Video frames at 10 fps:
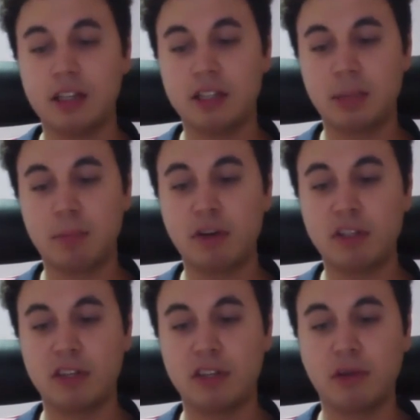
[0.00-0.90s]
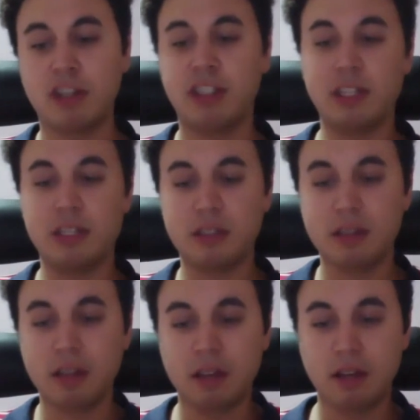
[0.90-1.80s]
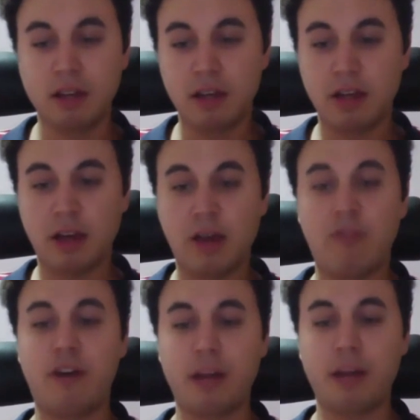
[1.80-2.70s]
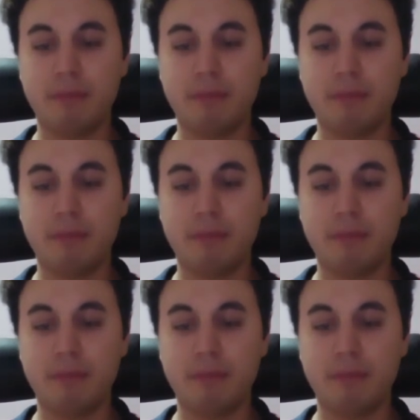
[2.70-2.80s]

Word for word: Some personal questions for him?